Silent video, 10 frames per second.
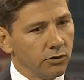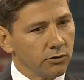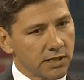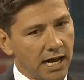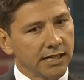
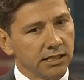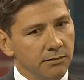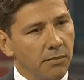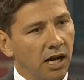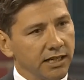to starting
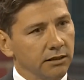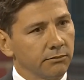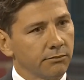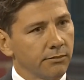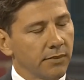the
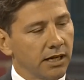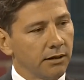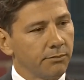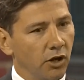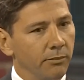mining
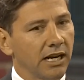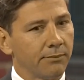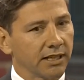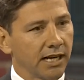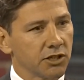permit
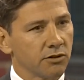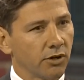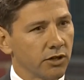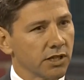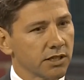application
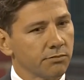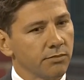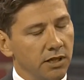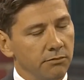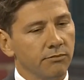process.
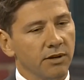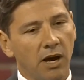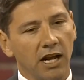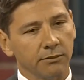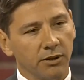The
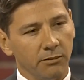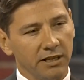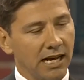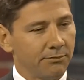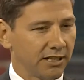mining
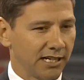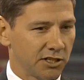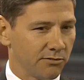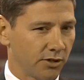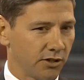permit
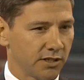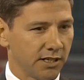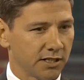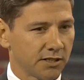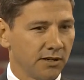application
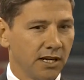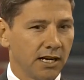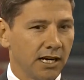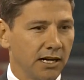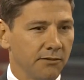process
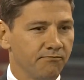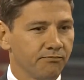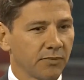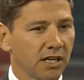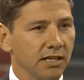
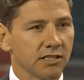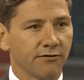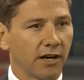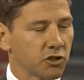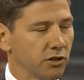is a
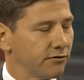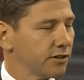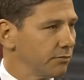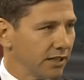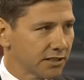function
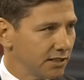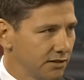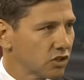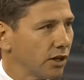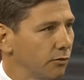of
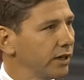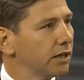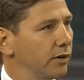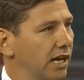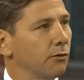complexity, so we
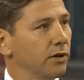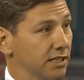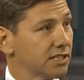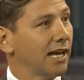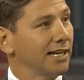can't
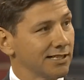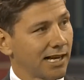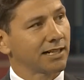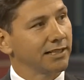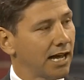really say
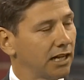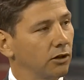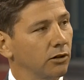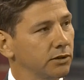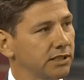exactly how
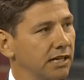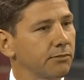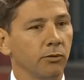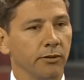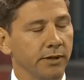long it would
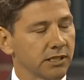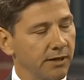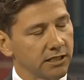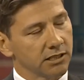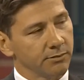take, but we would
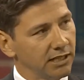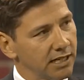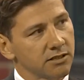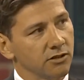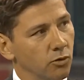expect it to be
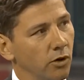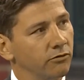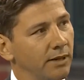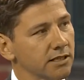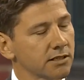less than
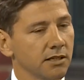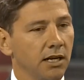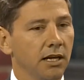12 months.